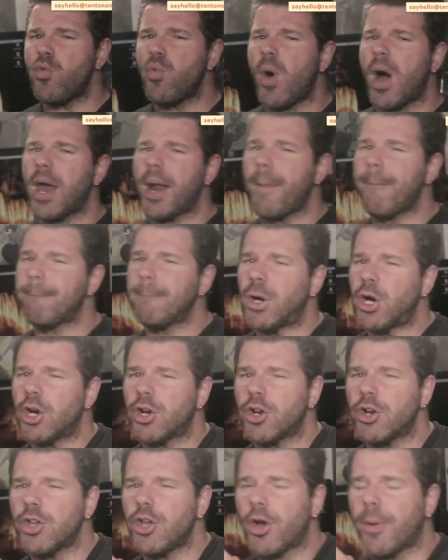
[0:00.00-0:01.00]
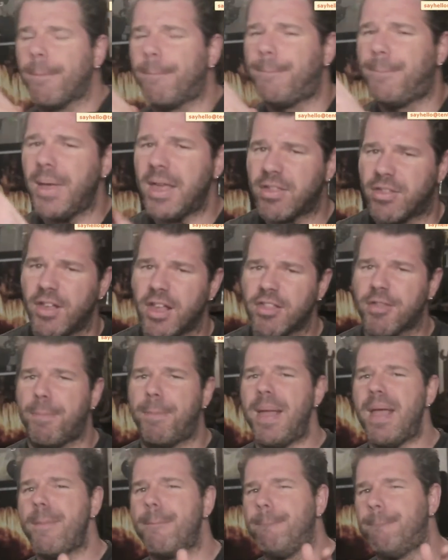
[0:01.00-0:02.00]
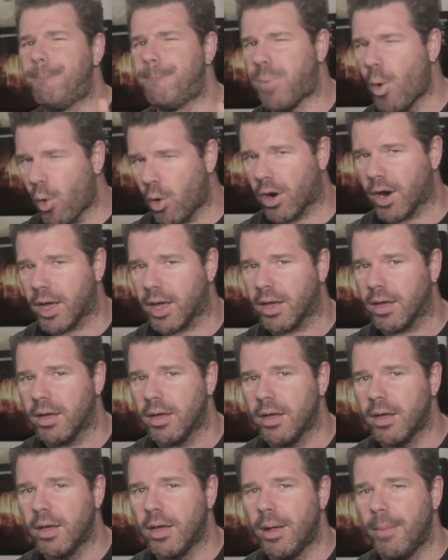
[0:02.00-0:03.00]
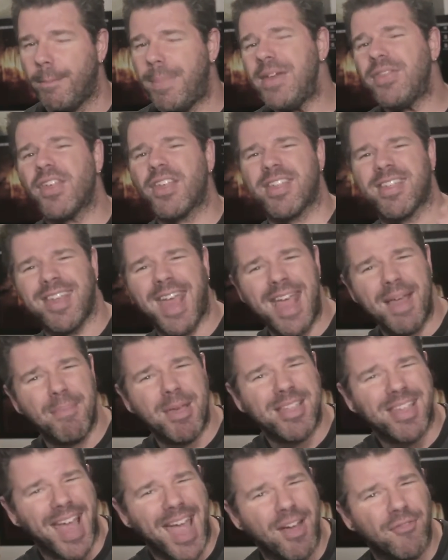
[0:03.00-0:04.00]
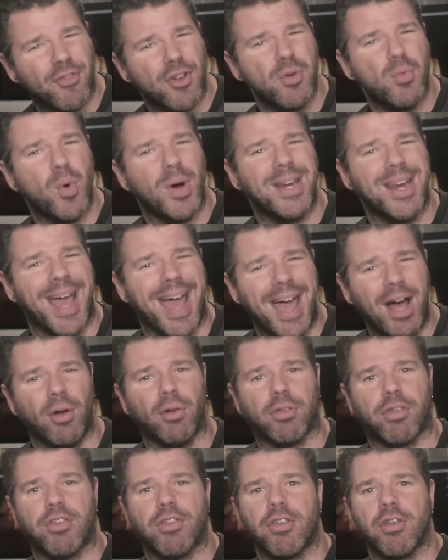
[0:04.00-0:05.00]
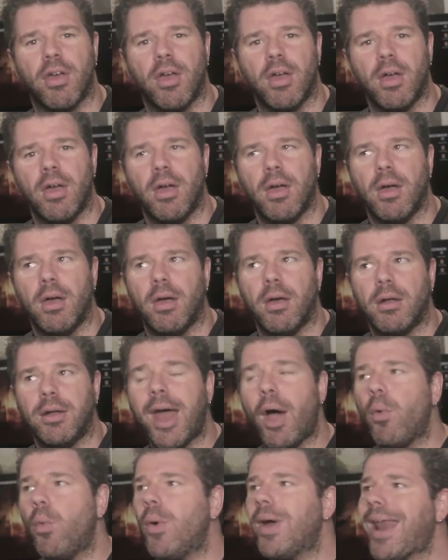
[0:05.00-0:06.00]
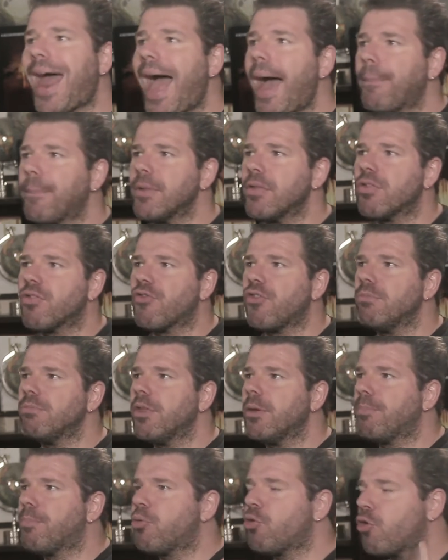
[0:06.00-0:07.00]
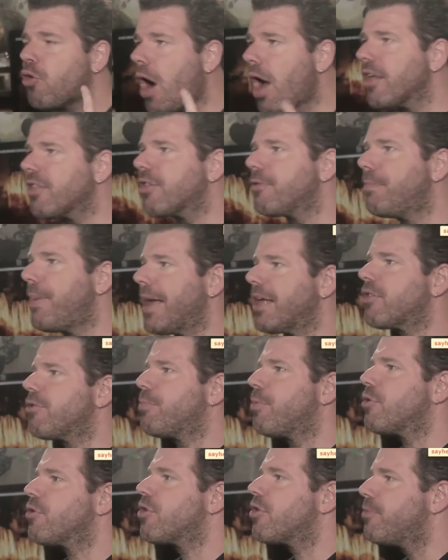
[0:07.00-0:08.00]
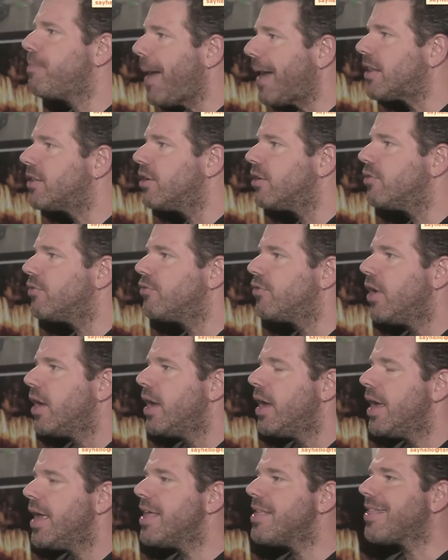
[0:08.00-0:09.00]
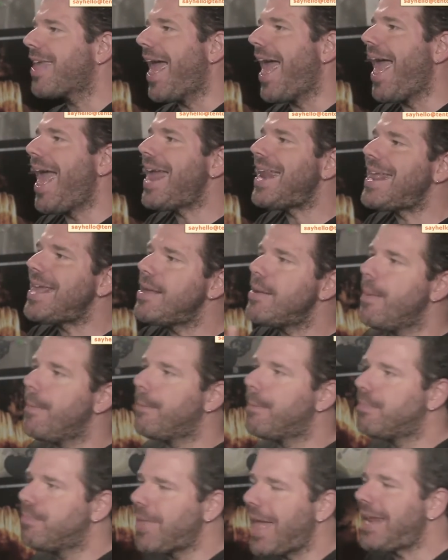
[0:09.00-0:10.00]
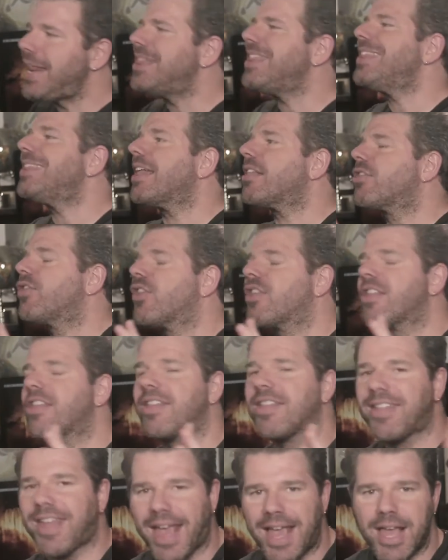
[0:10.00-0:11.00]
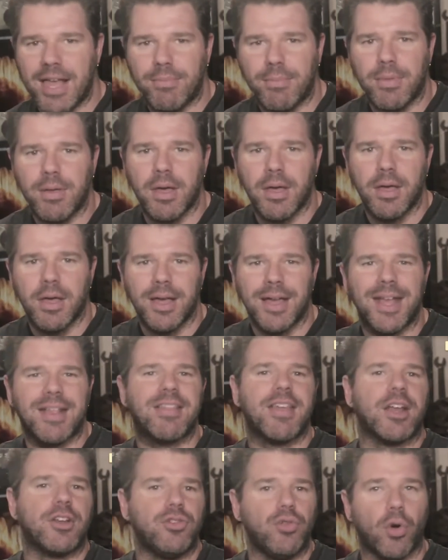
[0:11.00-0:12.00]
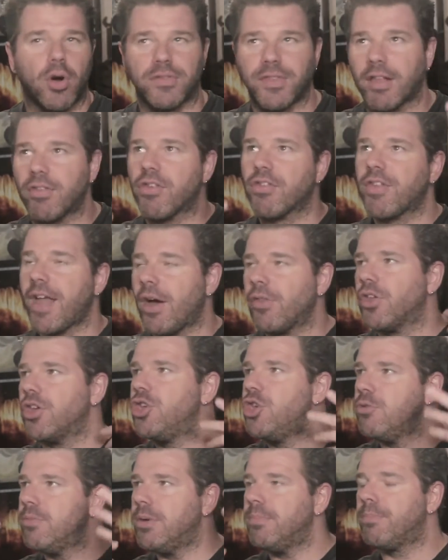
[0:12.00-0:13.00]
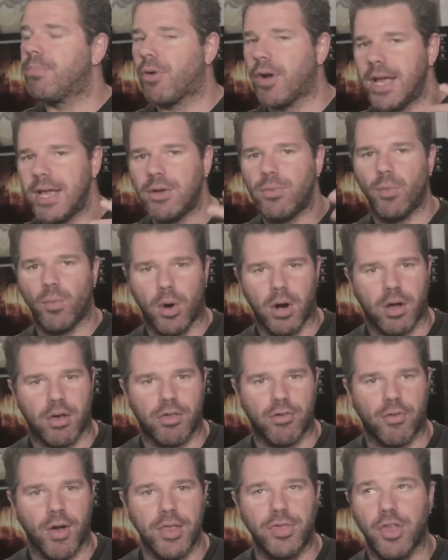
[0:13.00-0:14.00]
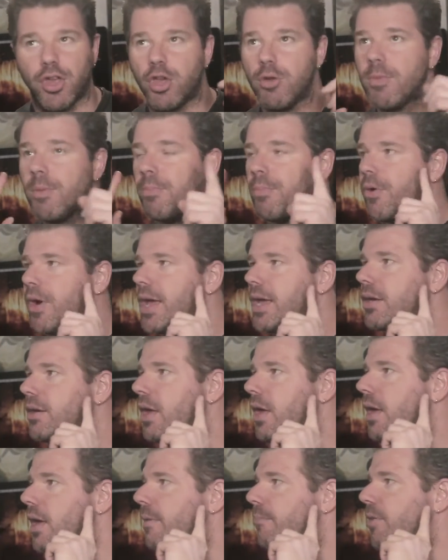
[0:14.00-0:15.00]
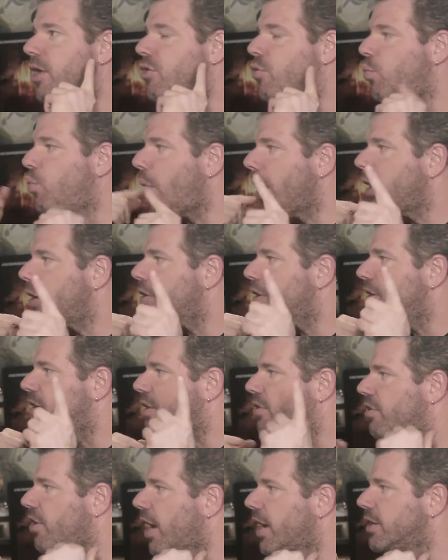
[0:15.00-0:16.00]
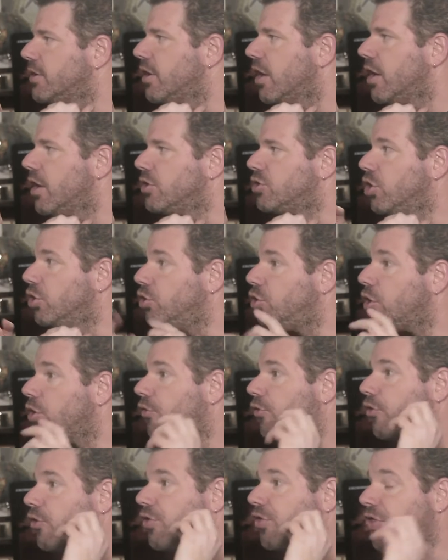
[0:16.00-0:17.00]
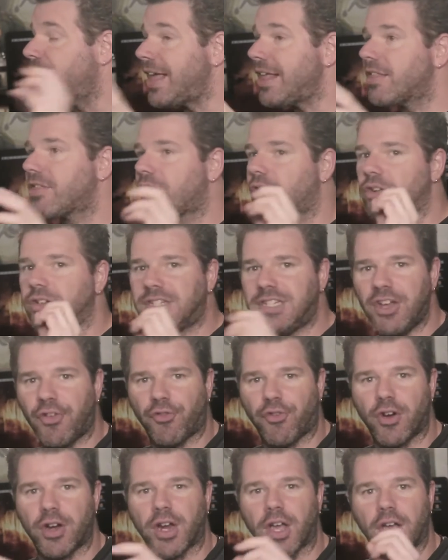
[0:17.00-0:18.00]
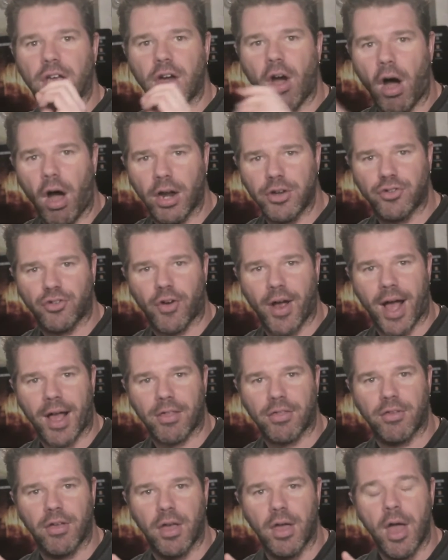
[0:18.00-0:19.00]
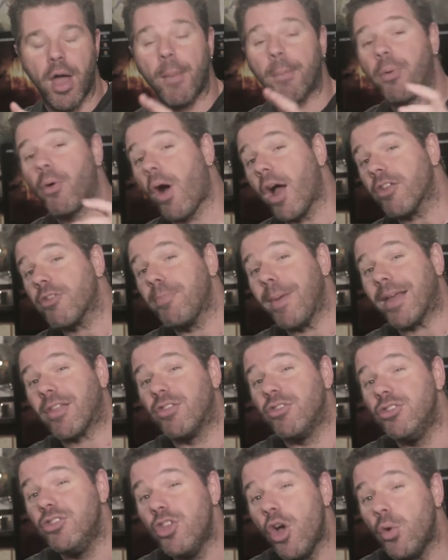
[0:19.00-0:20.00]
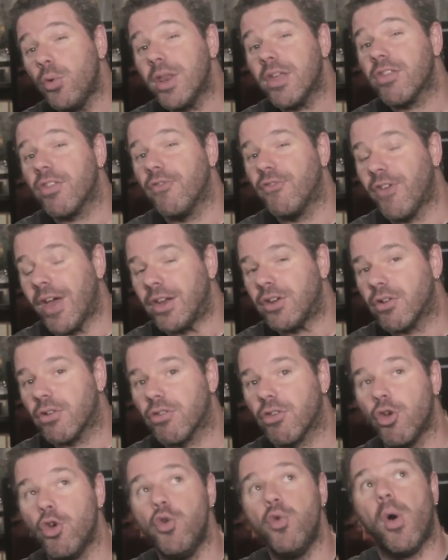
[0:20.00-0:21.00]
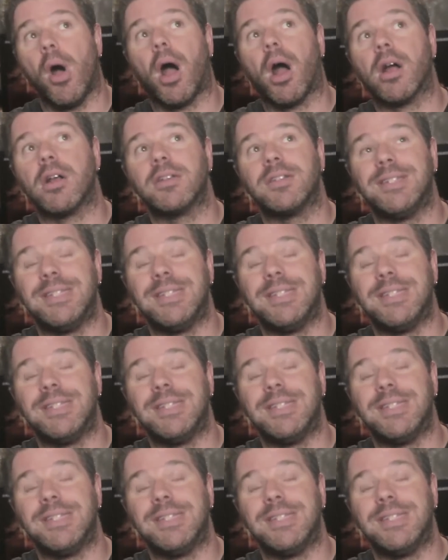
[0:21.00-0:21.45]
want to murder your business, be boring. Be the same as everyone else. Now, what happens from the prospect's perspective is anything that's the same gets ignored. That's just how the human brain works, right? The human brain is wired and designed to look for things that are different, contrast. Prospects notice vendors who are